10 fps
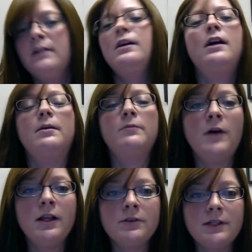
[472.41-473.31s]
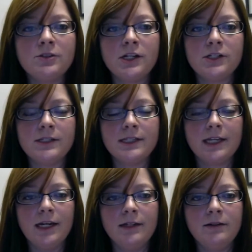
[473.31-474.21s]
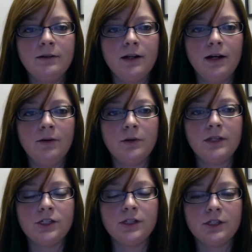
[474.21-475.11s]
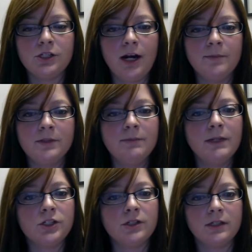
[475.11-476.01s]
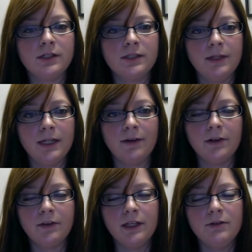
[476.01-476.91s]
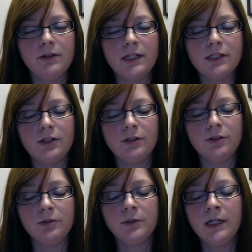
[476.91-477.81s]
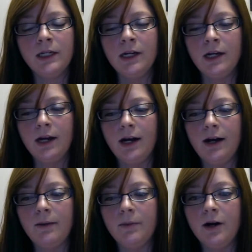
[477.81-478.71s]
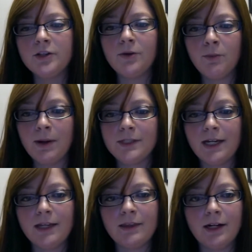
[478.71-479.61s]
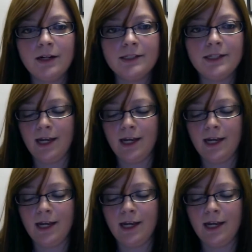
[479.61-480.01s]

Follow the instructions again with each of the jobs to make sure you're submitting everything you need to. Also on the website, there is a